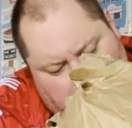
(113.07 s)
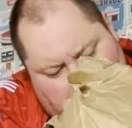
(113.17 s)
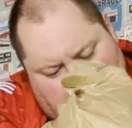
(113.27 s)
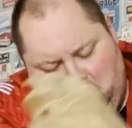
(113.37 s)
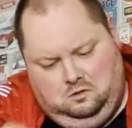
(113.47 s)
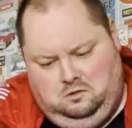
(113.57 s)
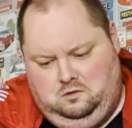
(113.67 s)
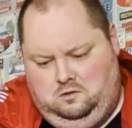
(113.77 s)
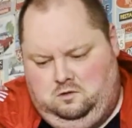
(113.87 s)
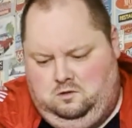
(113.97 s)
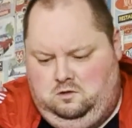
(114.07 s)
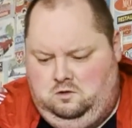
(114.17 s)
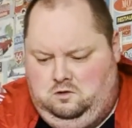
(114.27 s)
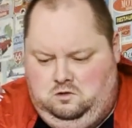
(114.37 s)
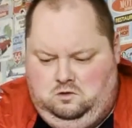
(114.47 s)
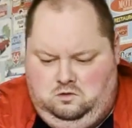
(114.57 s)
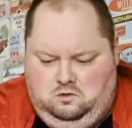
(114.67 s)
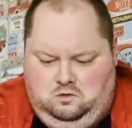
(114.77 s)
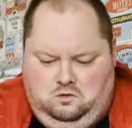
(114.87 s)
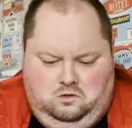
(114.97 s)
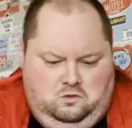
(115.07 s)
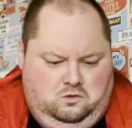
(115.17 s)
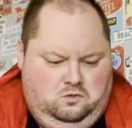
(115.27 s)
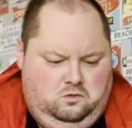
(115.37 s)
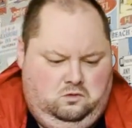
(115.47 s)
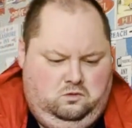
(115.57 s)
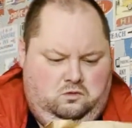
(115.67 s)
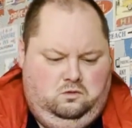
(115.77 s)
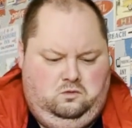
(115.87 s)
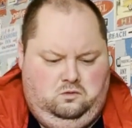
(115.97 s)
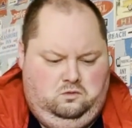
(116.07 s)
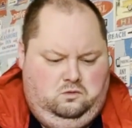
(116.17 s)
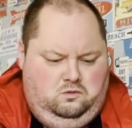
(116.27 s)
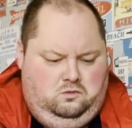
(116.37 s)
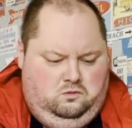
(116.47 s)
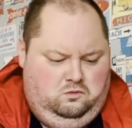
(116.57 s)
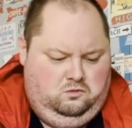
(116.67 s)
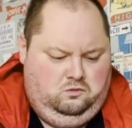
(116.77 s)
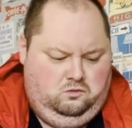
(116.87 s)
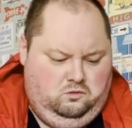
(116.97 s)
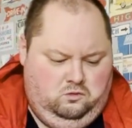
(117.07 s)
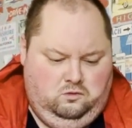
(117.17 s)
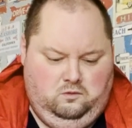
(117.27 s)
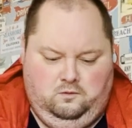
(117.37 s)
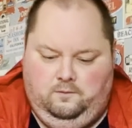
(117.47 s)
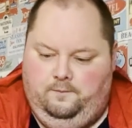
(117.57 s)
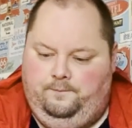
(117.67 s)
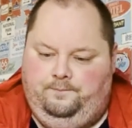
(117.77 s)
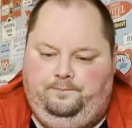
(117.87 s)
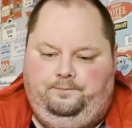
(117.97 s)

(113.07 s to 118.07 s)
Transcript: No one is speaking in this clip.